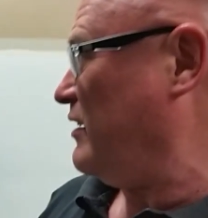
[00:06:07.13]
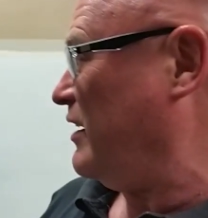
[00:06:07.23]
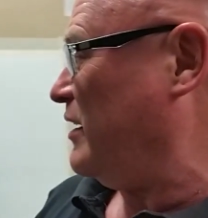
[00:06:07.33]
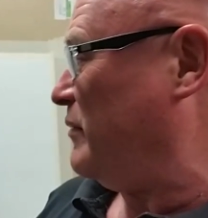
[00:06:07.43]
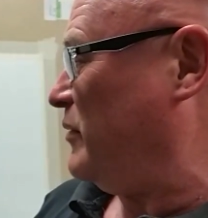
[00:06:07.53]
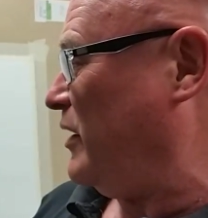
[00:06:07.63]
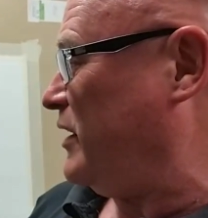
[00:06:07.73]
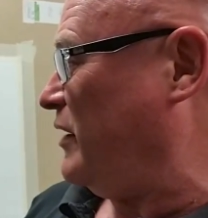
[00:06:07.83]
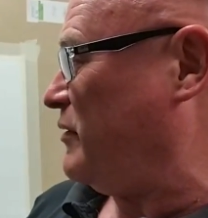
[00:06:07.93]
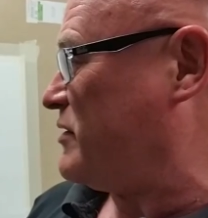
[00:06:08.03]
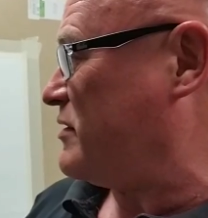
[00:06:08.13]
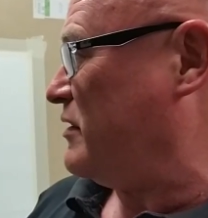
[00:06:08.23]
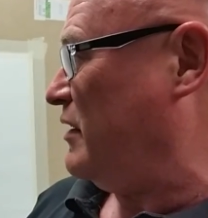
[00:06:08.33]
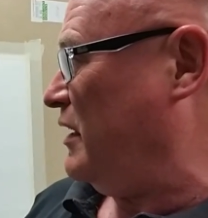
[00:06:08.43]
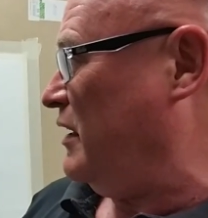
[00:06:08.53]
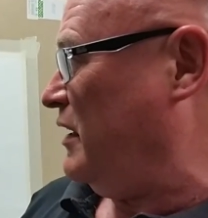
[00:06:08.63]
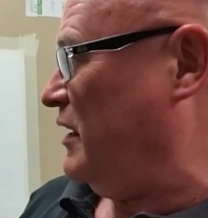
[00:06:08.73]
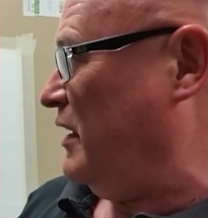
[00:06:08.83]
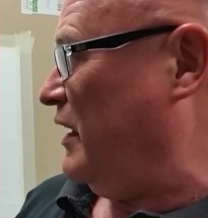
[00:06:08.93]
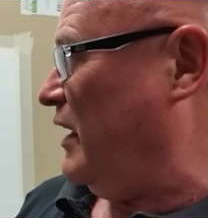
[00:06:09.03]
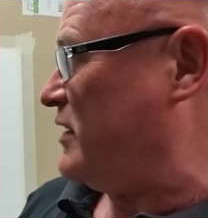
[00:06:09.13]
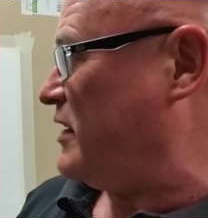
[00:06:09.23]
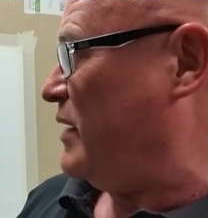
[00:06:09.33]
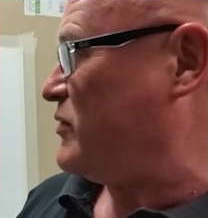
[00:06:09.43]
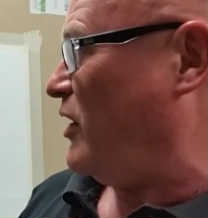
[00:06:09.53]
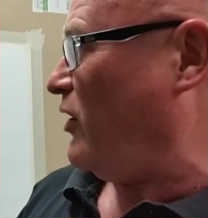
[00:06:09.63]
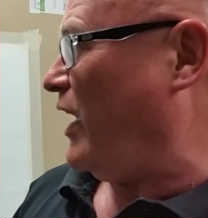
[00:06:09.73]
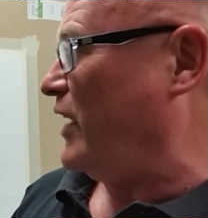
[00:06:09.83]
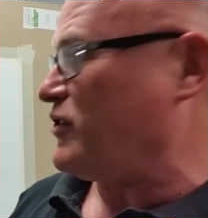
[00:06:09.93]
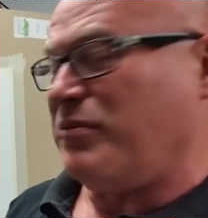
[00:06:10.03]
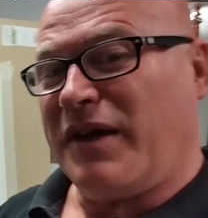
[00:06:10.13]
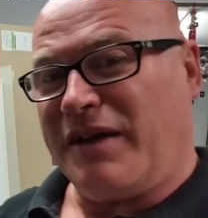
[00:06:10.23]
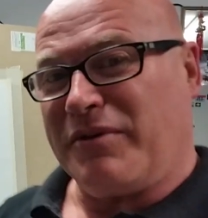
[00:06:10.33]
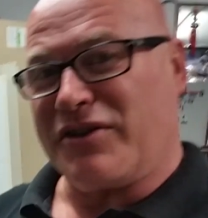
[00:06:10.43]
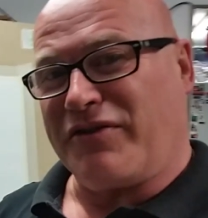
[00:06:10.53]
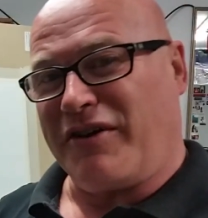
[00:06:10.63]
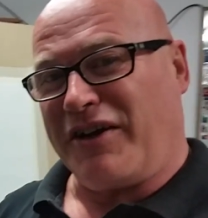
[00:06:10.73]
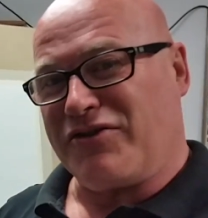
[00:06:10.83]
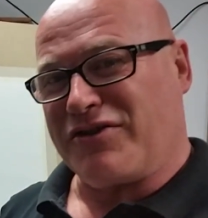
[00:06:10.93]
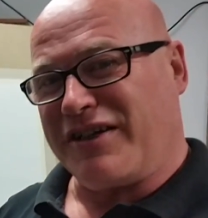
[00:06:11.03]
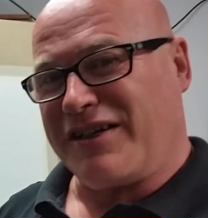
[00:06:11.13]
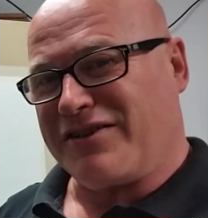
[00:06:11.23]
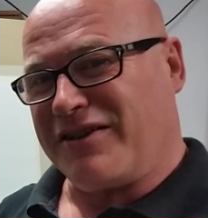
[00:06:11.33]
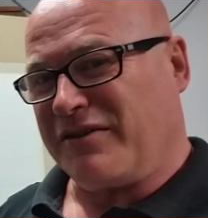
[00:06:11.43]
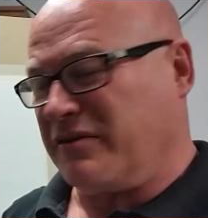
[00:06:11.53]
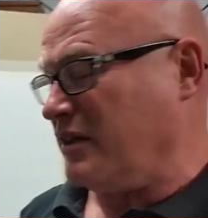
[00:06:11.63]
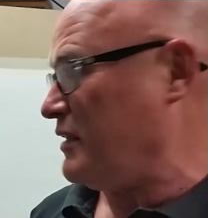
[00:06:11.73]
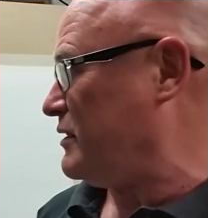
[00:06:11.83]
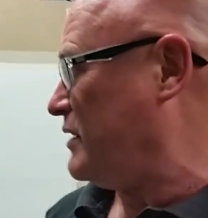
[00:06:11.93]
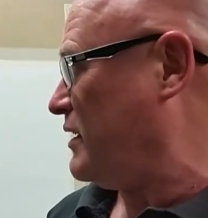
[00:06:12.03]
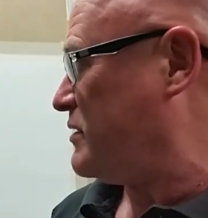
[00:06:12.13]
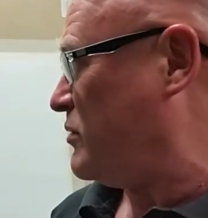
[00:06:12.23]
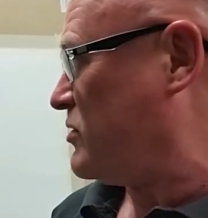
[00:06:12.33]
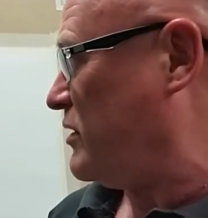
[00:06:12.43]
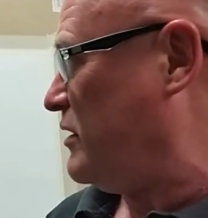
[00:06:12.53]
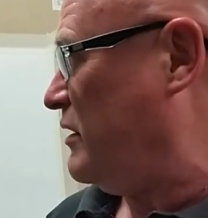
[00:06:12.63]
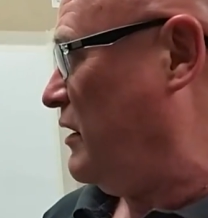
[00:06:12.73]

I know it seems old hat to me, but it's very interesting, isn't it? And especially